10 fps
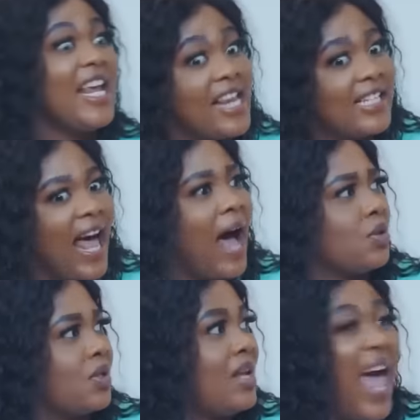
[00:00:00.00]
in this
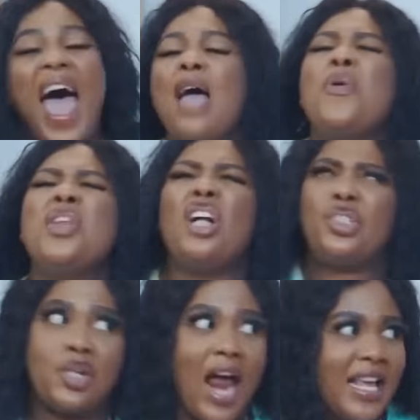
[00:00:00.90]
house. I
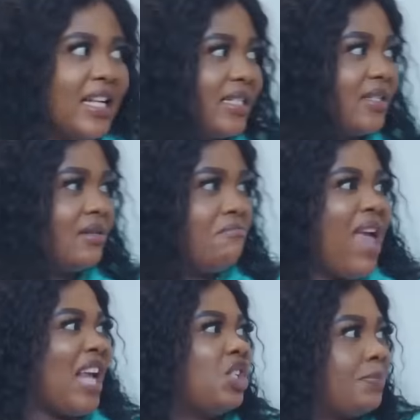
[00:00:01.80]
will not try it.
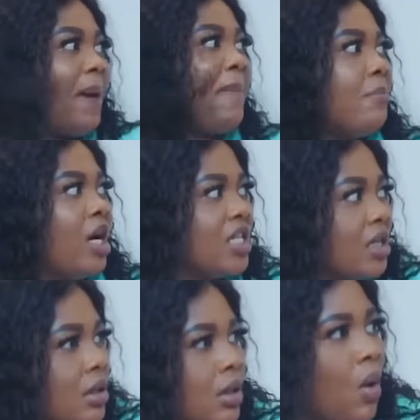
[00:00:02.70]
Me, I should spend my
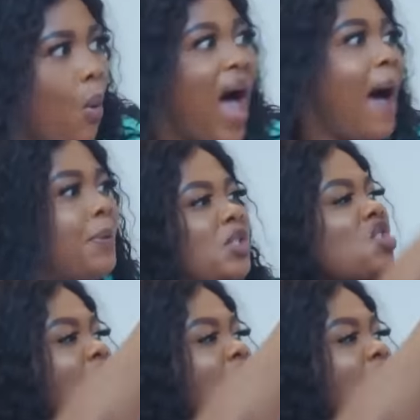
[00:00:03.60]
money. What happens to